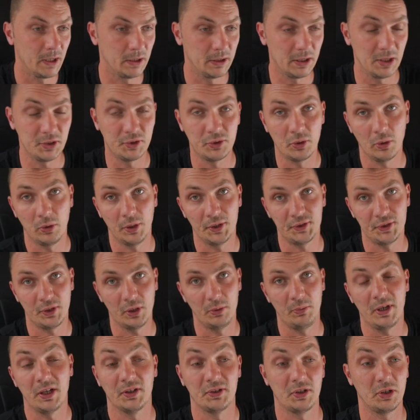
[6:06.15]
This tool is
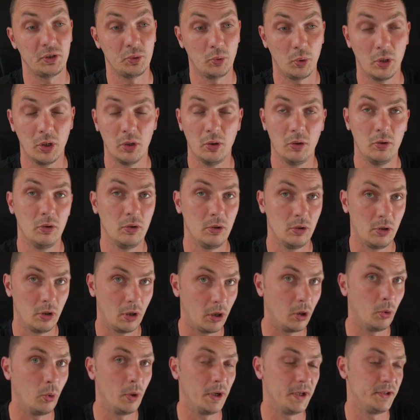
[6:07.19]
good because it will
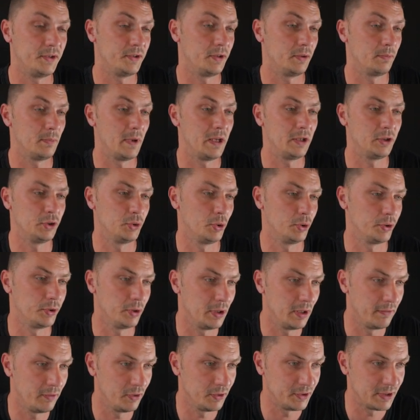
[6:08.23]
always make sure to
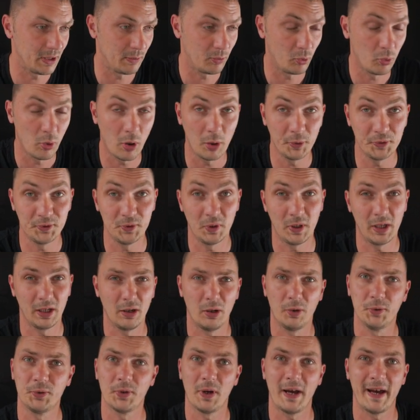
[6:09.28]
give you some quotes. You can
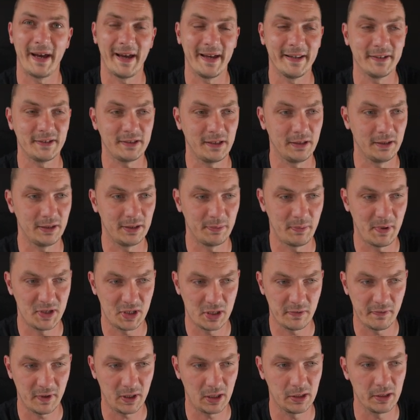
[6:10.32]
also ask it
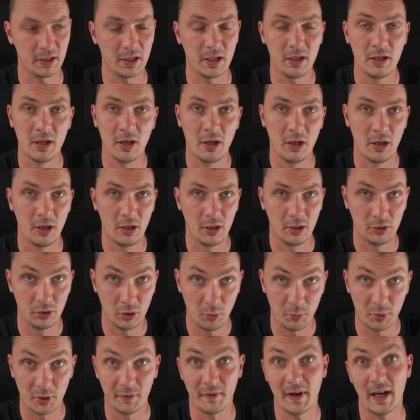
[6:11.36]
specifically
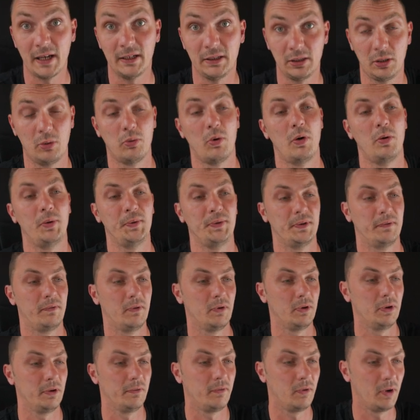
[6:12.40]
to provide quotes
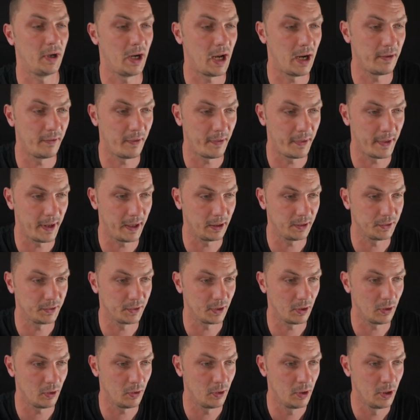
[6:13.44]
for, for everything.
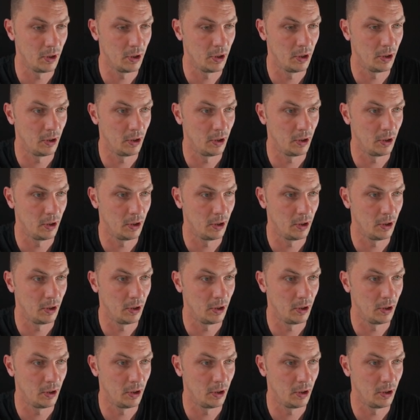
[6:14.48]
So,